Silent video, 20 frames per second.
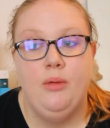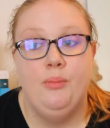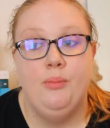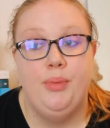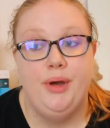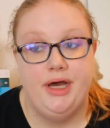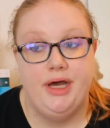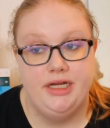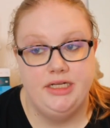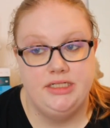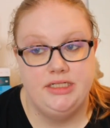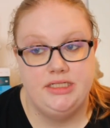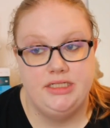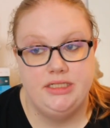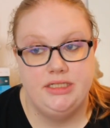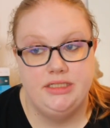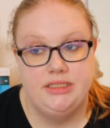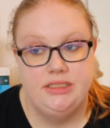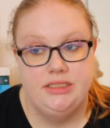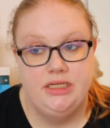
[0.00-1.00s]

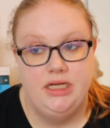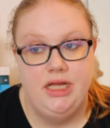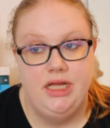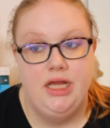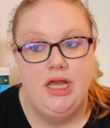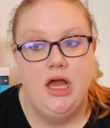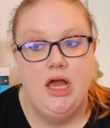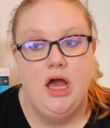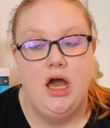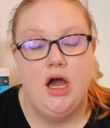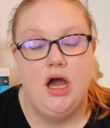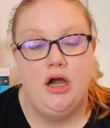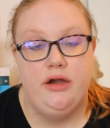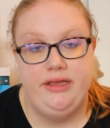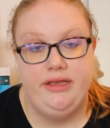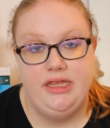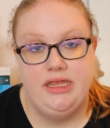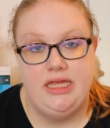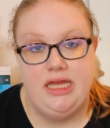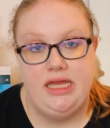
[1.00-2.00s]
But
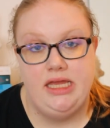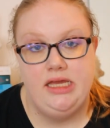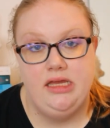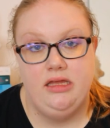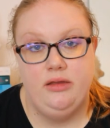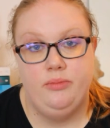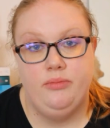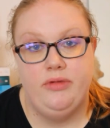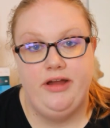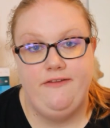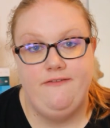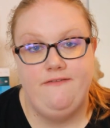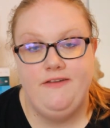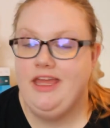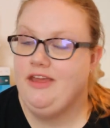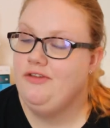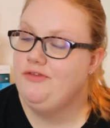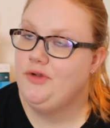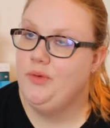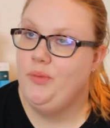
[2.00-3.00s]
I think my
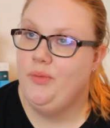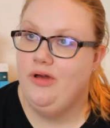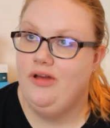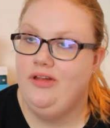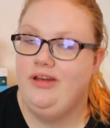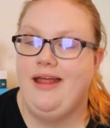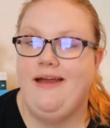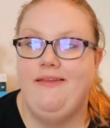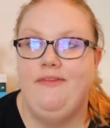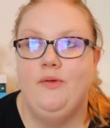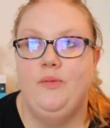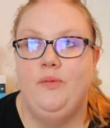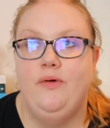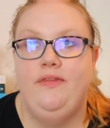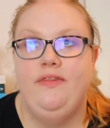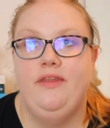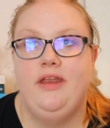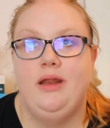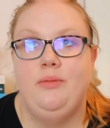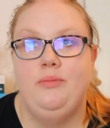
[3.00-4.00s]
favourite one, and the
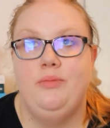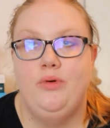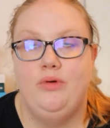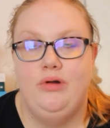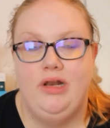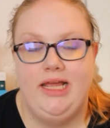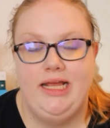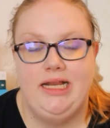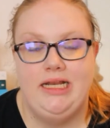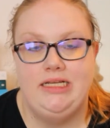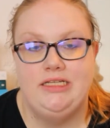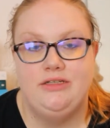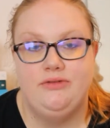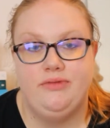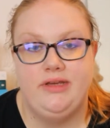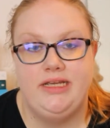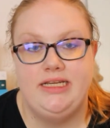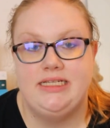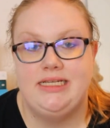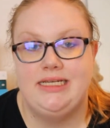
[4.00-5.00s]
one that I'm more likely to
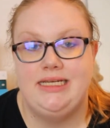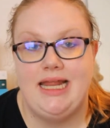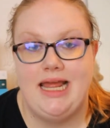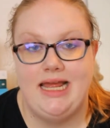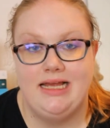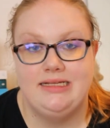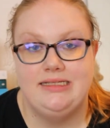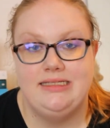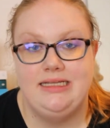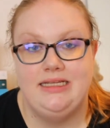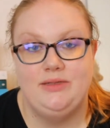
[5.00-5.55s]
read next,